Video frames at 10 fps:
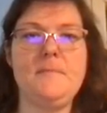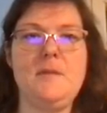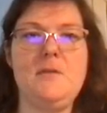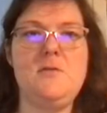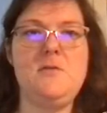
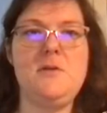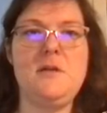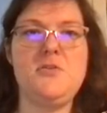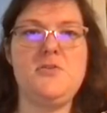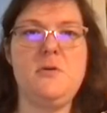Then you
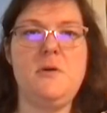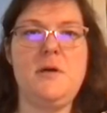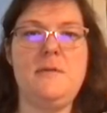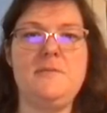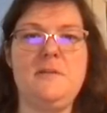can also
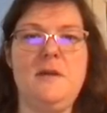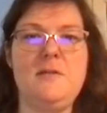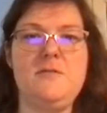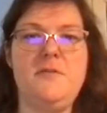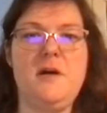
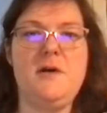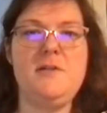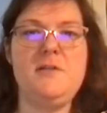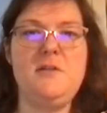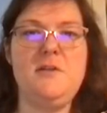select
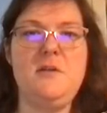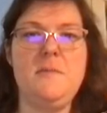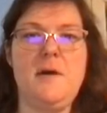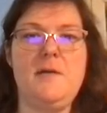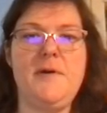fonts, and you
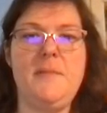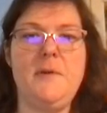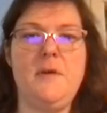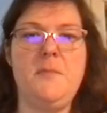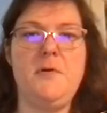can modify
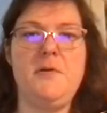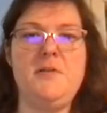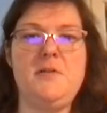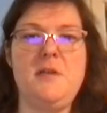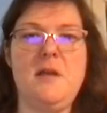bullet
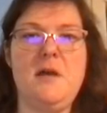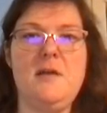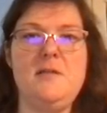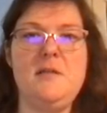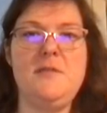points and
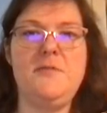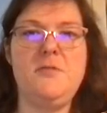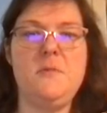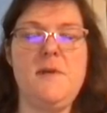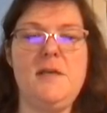content
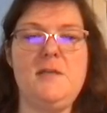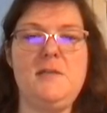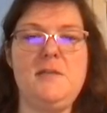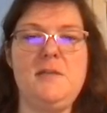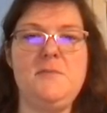
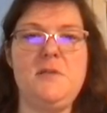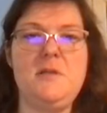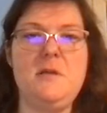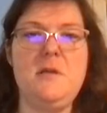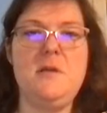formatting tips.
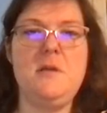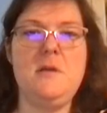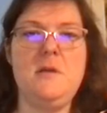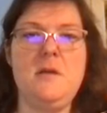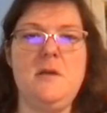And
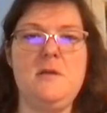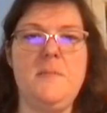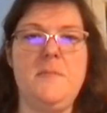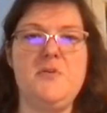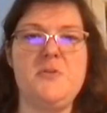
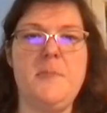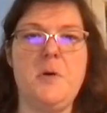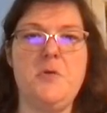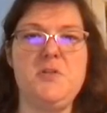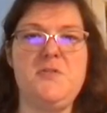there's a
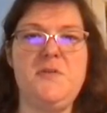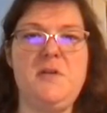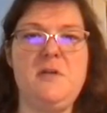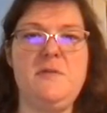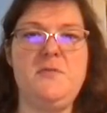bonus
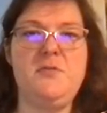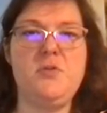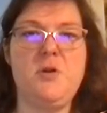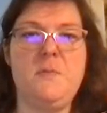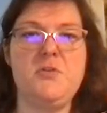video of
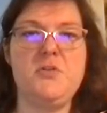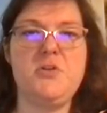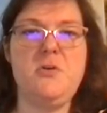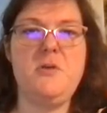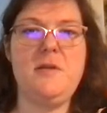
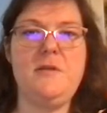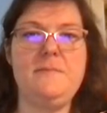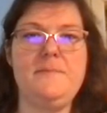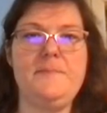troubleshooting.